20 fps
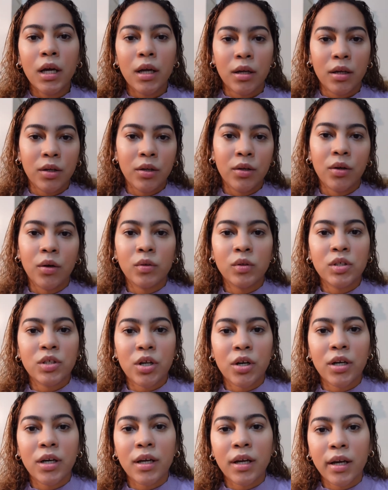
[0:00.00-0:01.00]
you know,
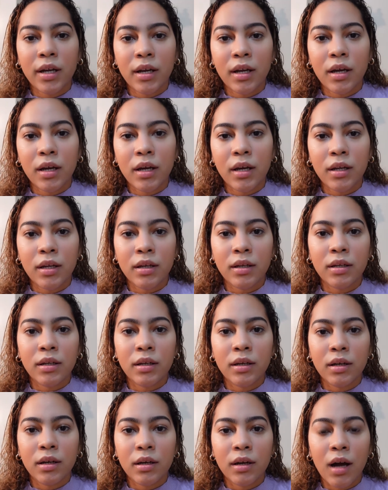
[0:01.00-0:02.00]
starting
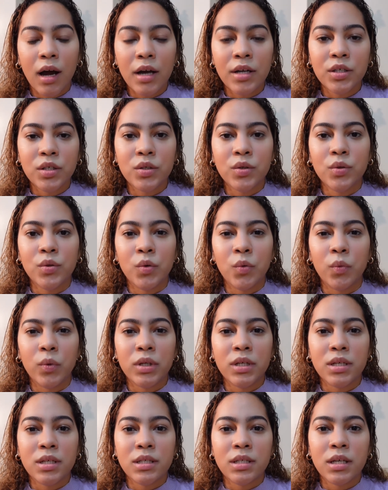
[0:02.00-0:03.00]
in high school
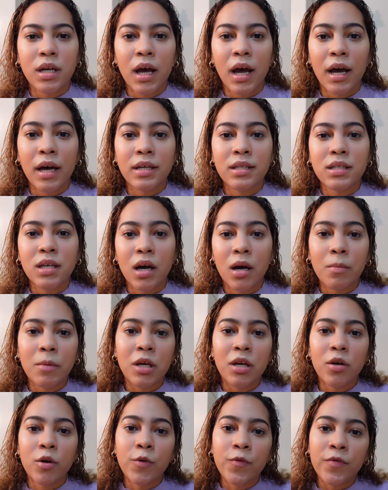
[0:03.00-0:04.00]
was at
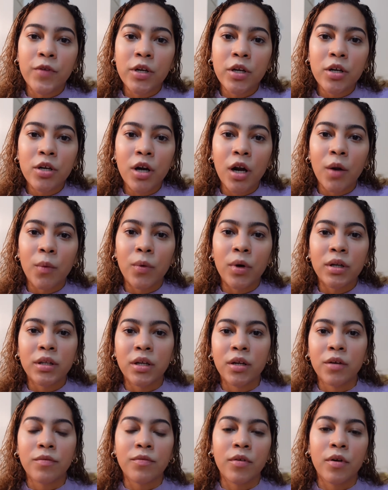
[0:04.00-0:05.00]
Tommy Hilfiger. I worked
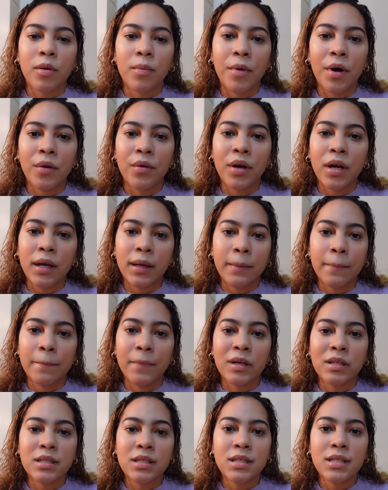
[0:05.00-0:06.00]
there for about 8
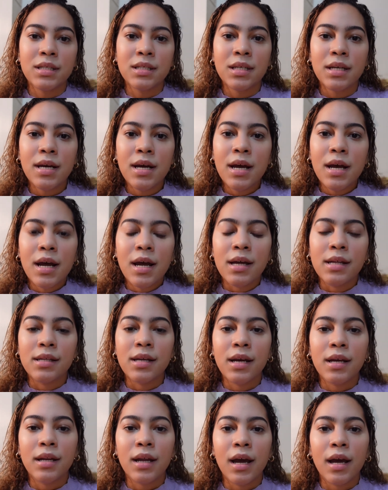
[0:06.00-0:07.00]
months, and
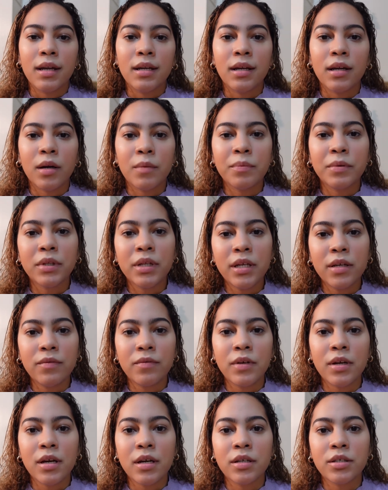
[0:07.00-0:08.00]
then ended up
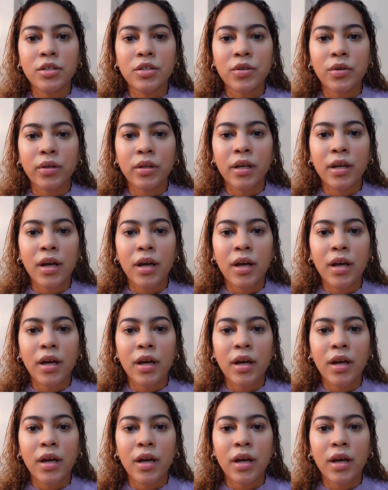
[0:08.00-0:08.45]
leaving shortly